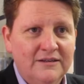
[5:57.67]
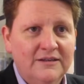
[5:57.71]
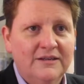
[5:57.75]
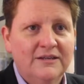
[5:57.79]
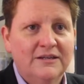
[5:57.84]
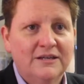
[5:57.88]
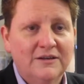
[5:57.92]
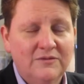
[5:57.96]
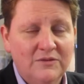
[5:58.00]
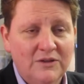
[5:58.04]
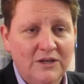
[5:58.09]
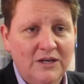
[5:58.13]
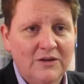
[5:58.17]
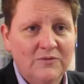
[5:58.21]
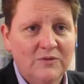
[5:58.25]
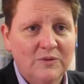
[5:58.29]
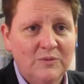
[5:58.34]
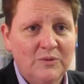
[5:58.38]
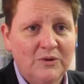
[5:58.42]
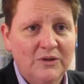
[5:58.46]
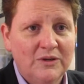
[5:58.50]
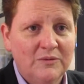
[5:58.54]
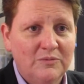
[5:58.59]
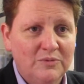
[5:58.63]
good evening
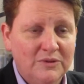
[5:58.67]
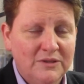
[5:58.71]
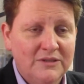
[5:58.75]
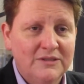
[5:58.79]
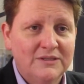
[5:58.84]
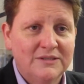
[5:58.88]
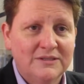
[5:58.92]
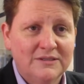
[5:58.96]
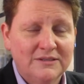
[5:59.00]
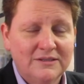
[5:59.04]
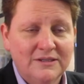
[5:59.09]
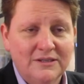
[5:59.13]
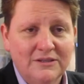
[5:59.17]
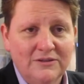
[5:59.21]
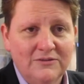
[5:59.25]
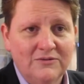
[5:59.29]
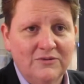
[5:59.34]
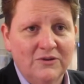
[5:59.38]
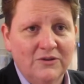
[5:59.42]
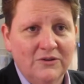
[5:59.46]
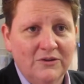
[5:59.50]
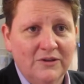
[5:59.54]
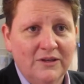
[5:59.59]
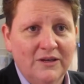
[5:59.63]
everybody, please can you
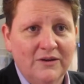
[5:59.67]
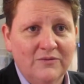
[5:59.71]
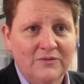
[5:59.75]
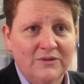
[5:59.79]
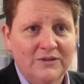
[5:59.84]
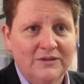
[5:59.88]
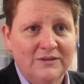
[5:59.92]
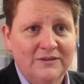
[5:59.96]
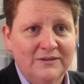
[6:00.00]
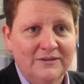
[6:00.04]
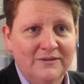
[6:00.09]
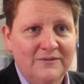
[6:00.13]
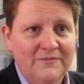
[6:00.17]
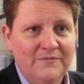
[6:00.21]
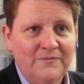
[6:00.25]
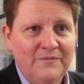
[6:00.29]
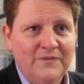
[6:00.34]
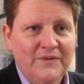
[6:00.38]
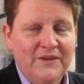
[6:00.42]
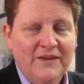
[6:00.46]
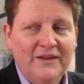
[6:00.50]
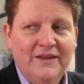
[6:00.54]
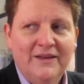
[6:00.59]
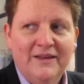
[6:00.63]
follow the Governor?
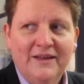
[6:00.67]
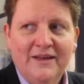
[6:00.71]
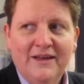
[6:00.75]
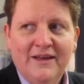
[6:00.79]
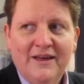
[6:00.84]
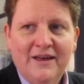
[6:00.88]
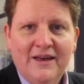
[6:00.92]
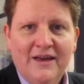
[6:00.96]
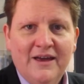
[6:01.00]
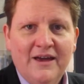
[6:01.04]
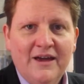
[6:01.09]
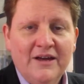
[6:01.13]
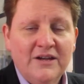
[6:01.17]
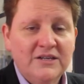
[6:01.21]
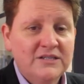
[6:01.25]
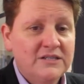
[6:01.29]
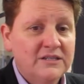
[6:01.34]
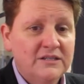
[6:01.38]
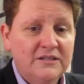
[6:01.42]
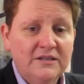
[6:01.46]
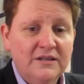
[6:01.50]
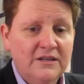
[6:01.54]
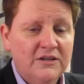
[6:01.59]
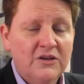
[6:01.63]
And I
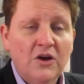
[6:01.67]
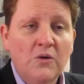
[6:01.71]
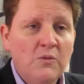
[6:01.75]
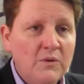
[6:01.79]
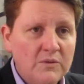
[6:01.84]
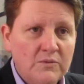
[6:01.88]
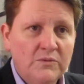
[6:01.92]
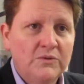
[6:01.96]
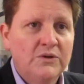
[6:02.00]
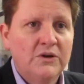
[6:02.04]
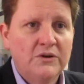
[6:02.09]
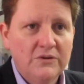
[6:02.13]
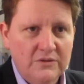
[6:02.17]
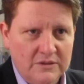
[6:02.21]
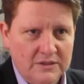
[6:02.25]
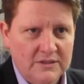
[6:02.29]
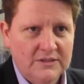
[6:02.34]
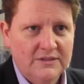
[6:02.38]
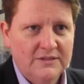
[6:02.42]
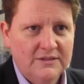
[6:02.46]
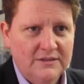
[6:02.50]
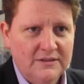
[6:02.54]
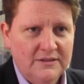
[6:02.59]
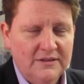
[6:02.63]
said, no one will
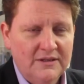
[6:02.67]
notice